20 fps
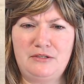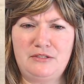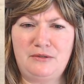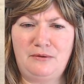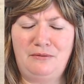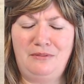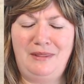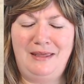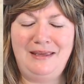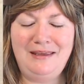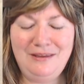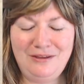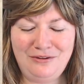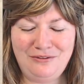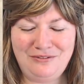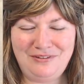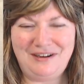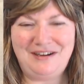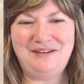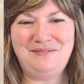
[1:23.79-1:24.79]
So thank you
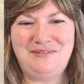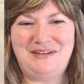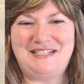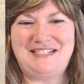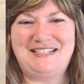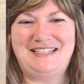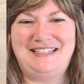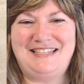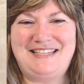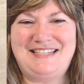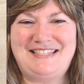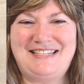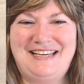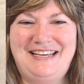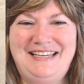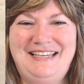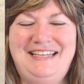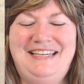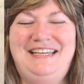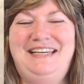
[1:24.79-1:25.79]
very much,
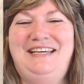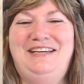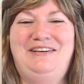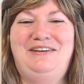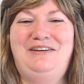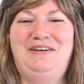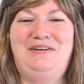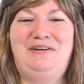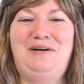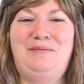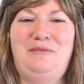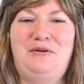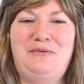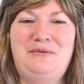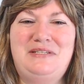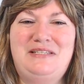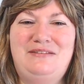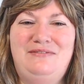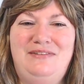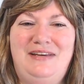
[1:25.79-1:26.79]
Lisa. You know, I'm
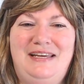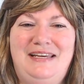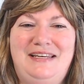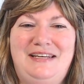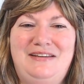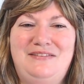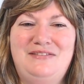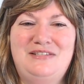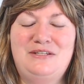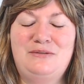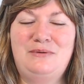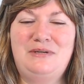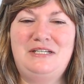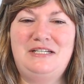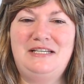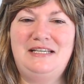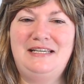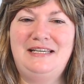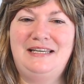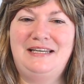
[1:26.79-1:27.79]
always a fan of
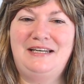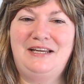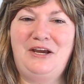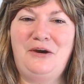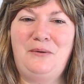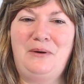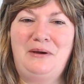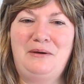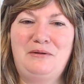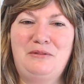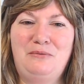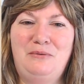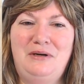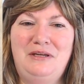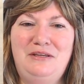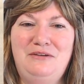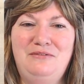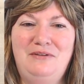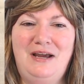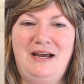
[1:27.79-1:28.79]
switching and going with
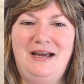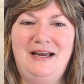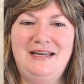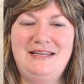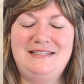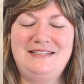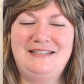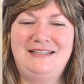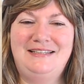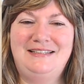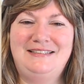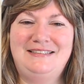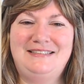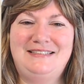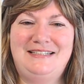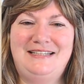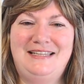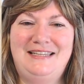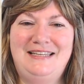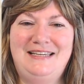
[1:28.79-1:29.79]
what you've got, and
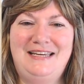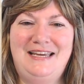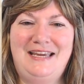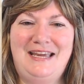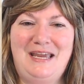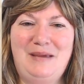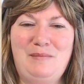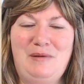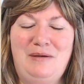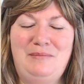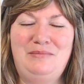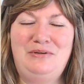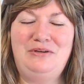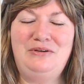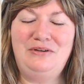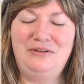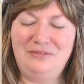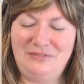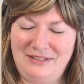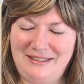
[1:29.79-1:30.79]
I think it came out
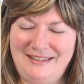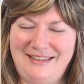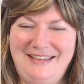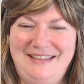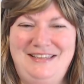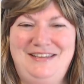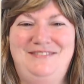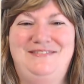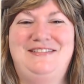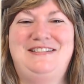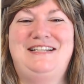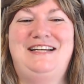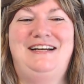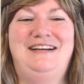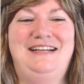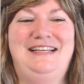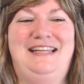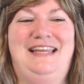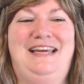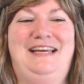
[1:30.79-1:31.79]
beautifully. Thank you for
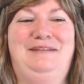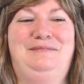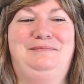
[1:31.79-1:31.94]
sharing that.